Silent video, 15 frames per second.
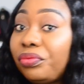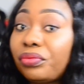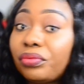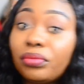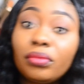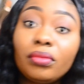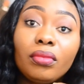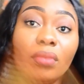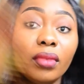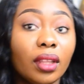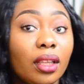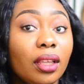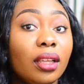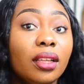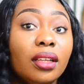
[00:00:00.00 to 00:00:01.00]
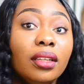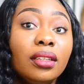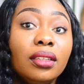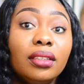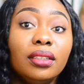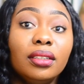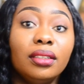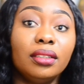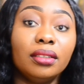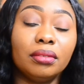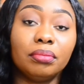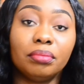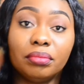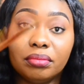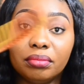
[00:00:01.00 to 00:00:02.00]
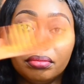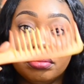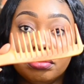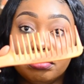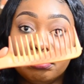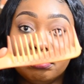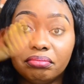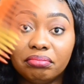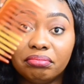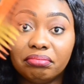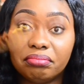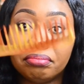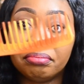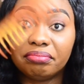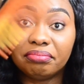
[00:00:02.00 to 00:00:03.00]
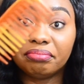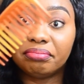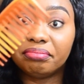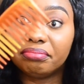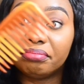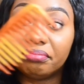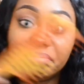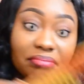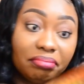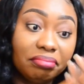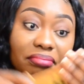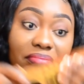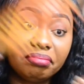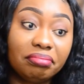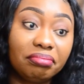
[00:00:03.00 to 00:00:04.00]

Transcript: (no one is talking)